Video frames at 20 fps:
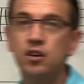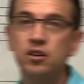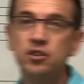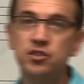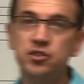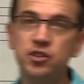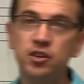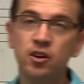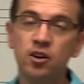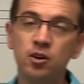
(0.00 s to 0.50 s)

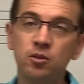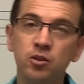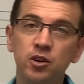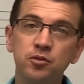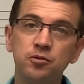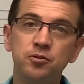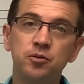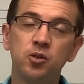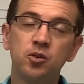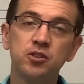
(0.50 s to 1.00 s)

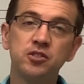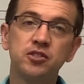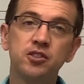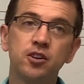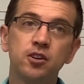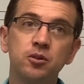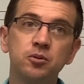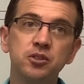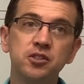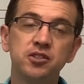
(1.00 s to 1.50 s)
0-1-4 and
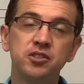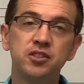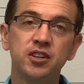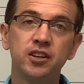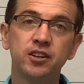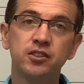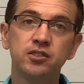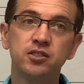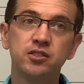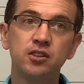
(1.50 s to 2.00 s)

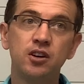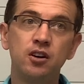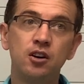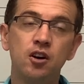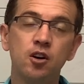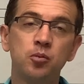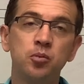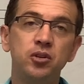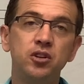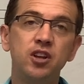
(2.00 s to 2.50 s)
0-1-6
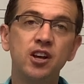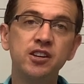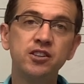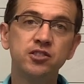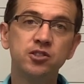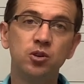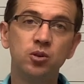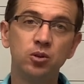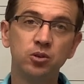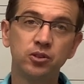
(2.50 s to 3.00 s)
are
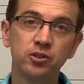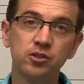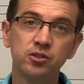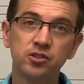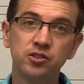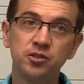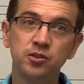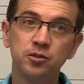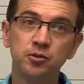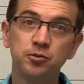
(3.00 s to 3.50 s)

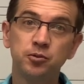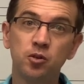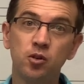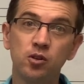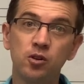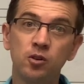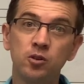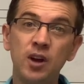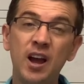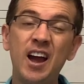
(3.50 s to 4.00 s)
placeholders
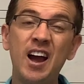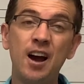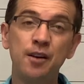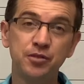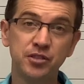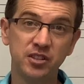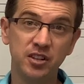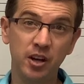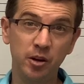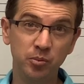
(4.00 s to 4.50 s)
for half
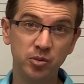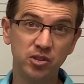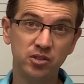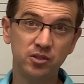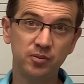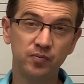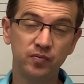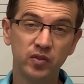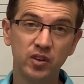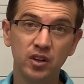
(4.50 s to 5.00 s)
steps.
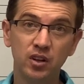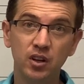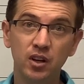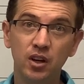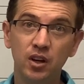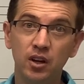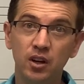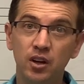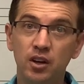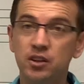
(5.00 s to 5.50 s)

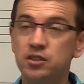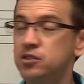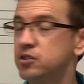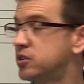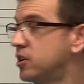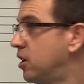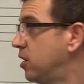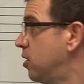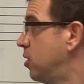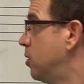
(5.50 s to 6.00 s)

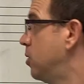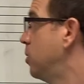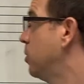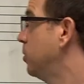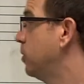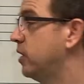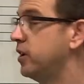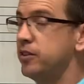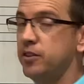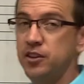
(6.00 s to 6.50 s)

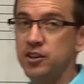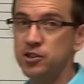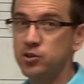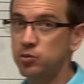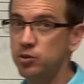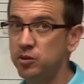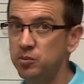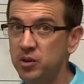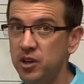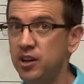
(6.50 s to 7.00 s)
So this
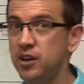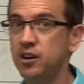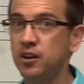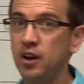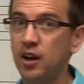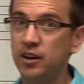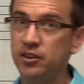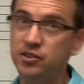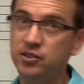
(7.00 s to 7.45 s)
would be a